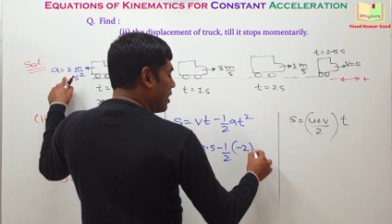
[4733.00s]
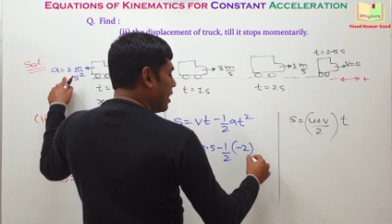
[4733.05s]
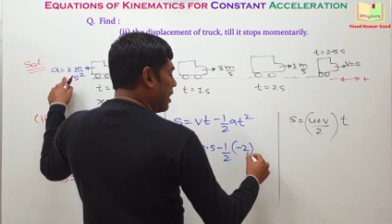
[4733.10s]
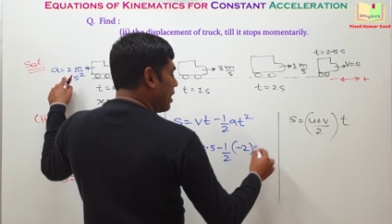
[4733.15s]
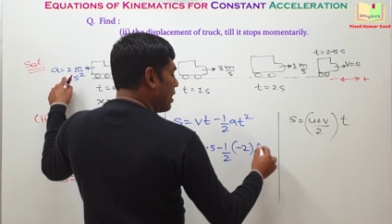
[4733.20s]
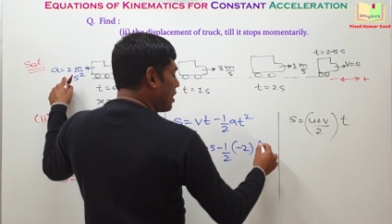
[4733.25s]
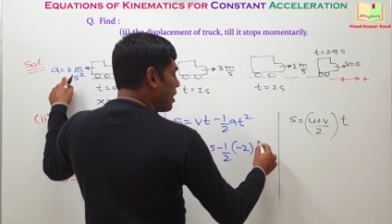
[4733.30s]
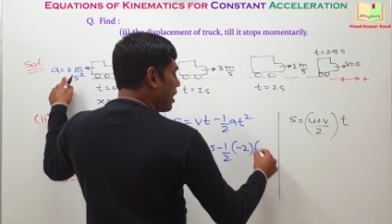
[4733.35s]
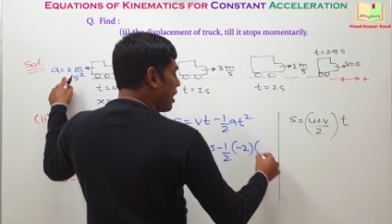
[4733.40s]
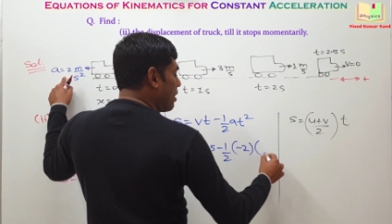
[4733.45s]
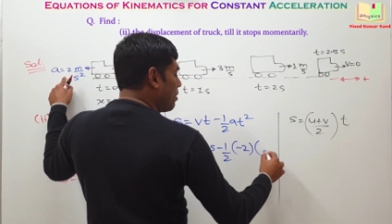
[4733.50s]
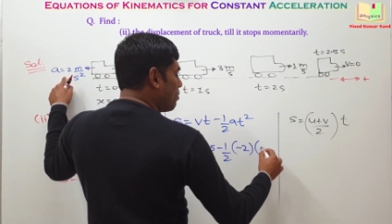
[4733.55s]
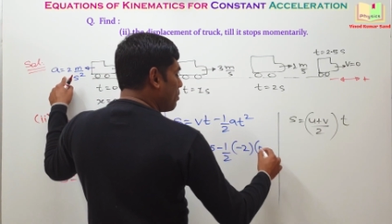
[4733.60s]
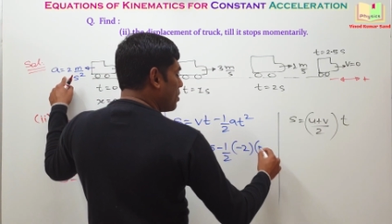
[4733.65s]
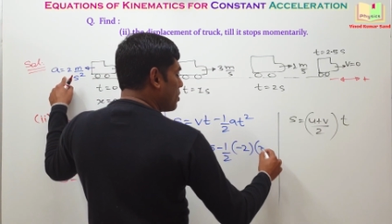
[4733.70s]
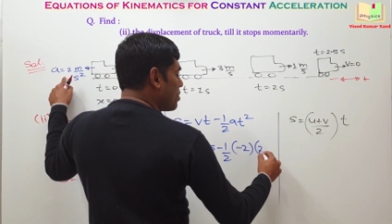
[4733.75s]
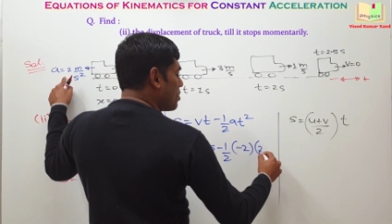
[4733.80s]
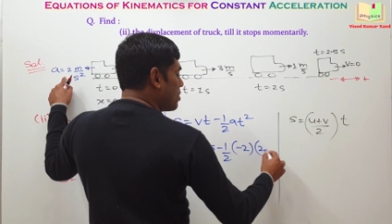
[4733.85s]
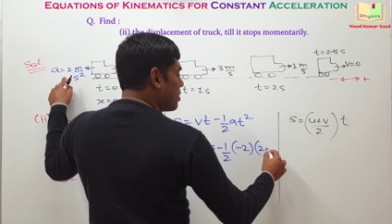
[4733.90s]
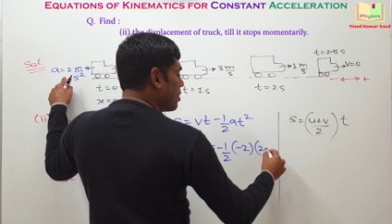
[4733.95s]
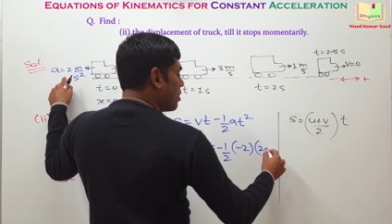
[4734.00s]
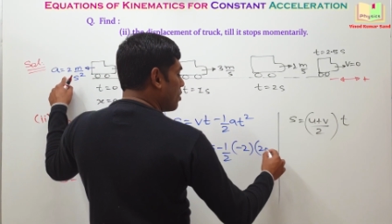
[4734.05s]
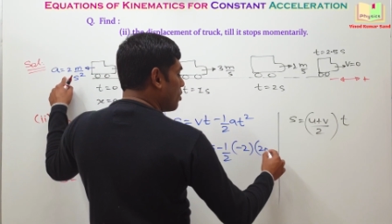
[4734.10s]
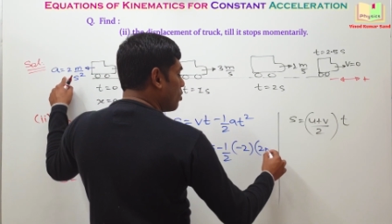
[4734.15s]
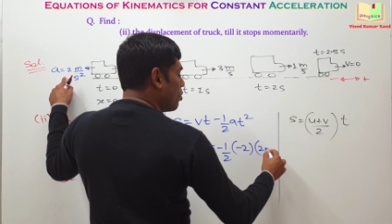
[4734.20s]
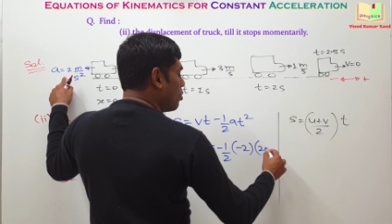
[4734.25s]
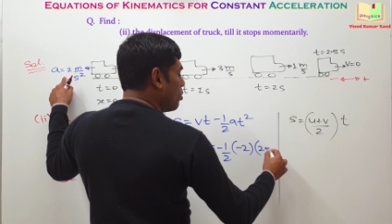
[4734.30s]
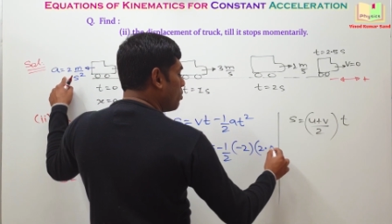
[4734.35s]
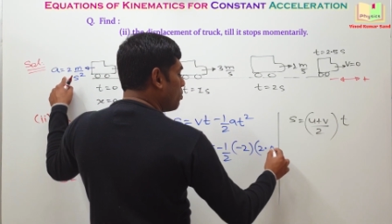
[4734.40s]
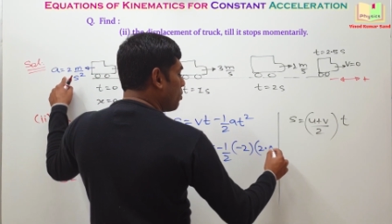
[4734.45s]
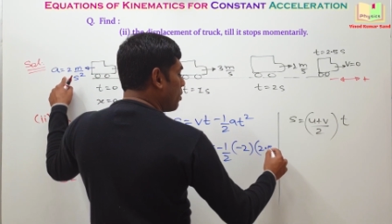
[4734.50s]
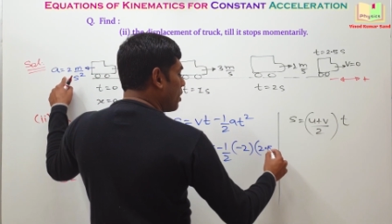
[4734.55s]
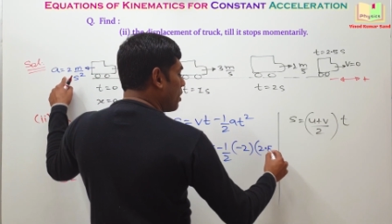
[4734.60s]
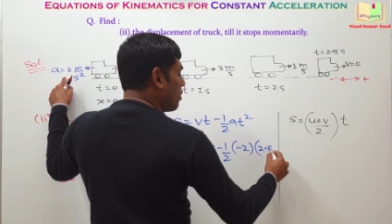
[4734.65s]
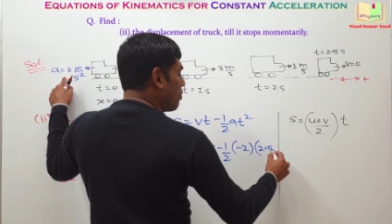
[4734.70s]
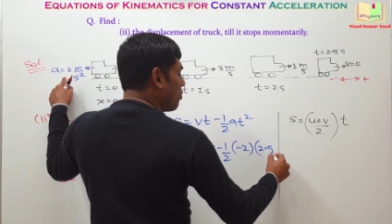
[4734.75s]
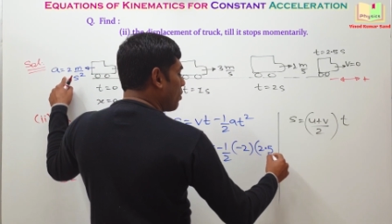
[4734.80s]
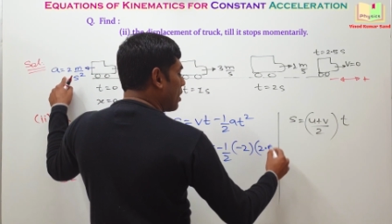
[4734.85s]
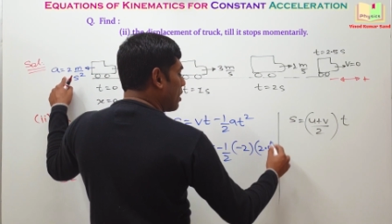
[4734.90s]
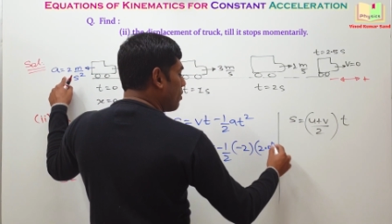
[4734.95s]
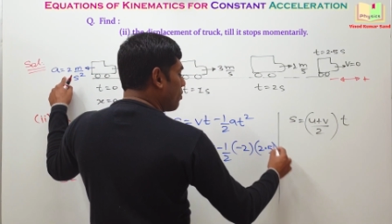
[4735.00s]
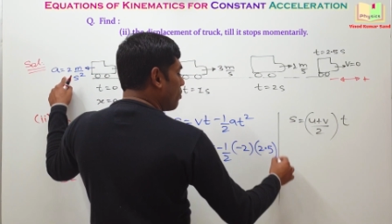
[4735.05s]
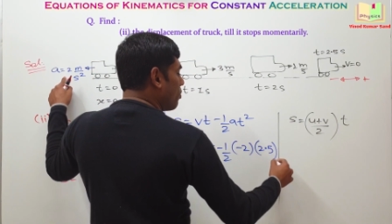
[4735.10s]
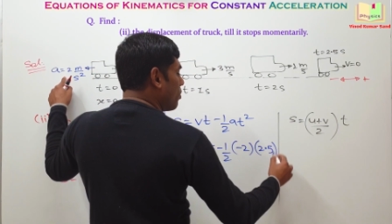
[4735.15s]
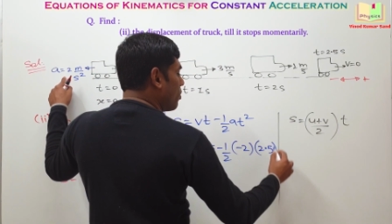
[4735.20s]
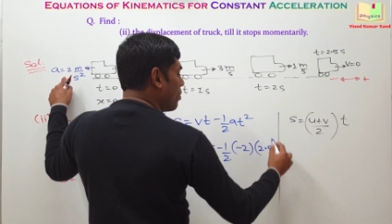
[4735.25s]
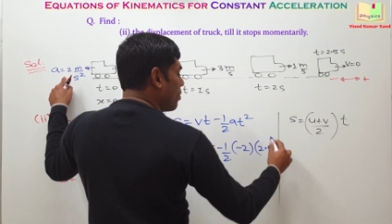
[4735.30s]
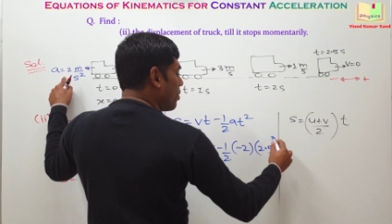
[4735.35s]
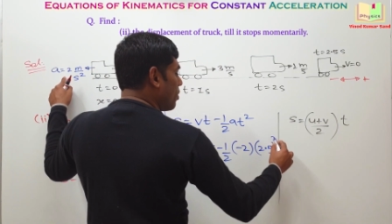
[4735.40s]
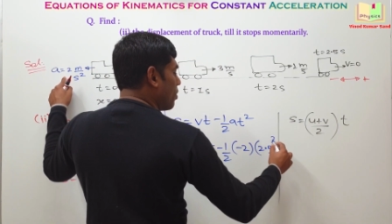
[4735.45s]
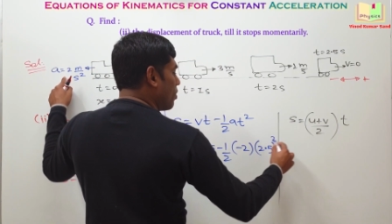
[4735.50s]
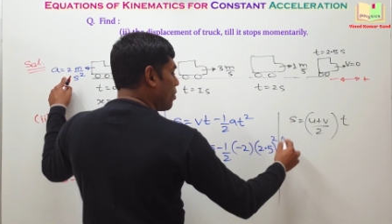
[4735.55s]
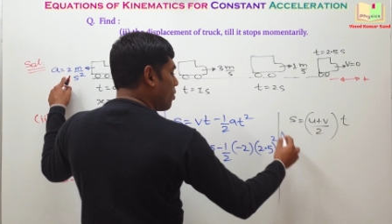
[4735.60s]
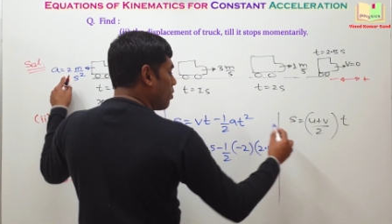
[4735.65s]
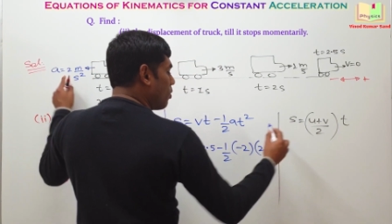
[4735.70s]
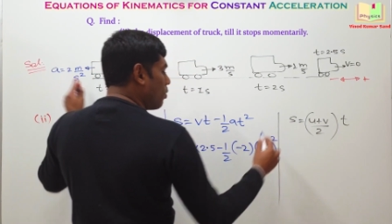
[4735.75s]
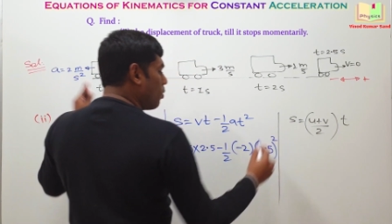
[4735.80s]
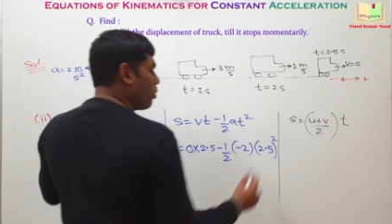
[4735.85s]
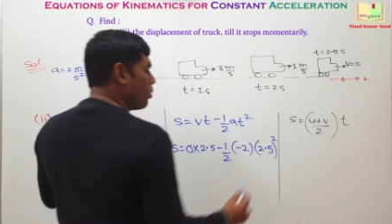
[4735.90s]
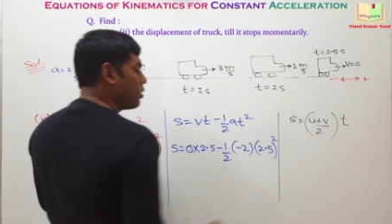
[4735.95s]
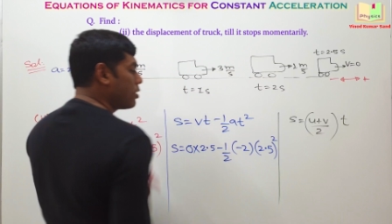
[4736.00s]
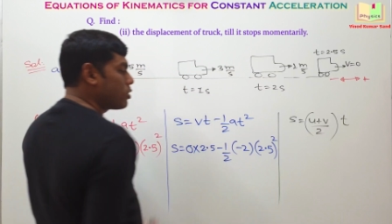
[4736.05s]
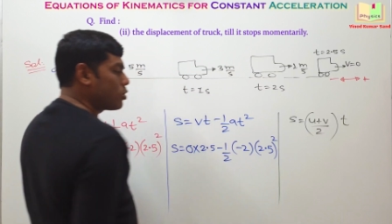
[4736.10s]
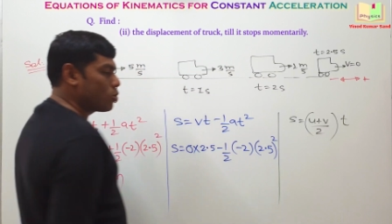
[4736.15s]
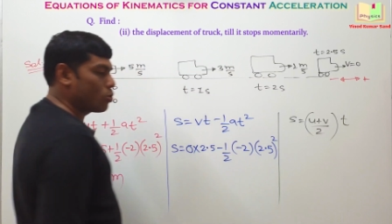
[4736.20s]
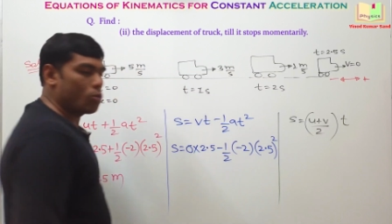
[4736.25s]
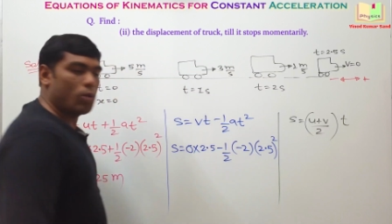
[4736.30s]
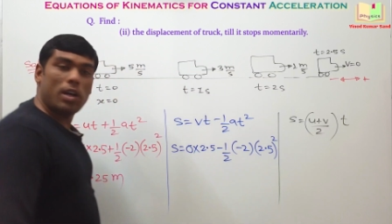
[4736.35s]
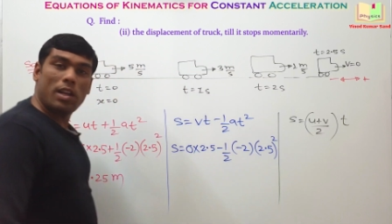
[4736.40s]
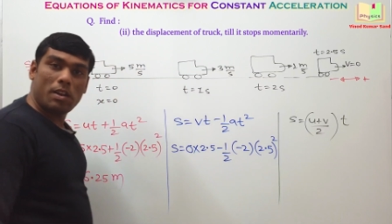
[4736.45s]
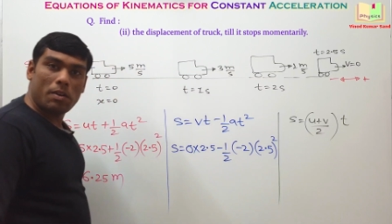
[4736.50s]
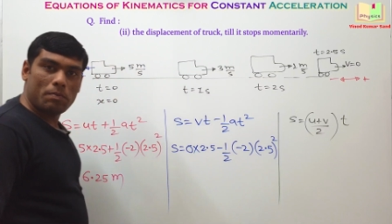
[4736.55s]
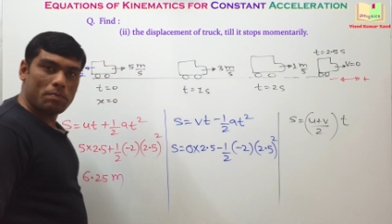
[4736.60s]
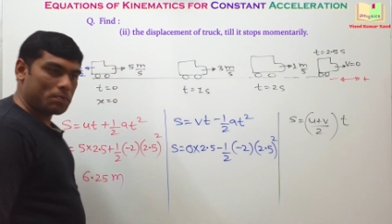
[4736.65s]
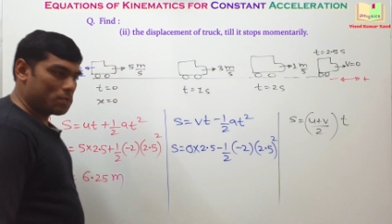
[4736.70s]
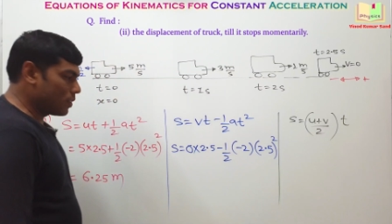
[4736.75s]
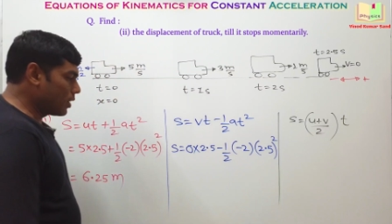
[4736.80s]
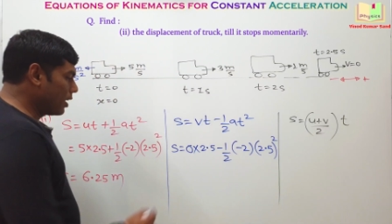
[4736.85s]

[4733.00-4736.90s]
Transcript: And time is 2.5 whole square.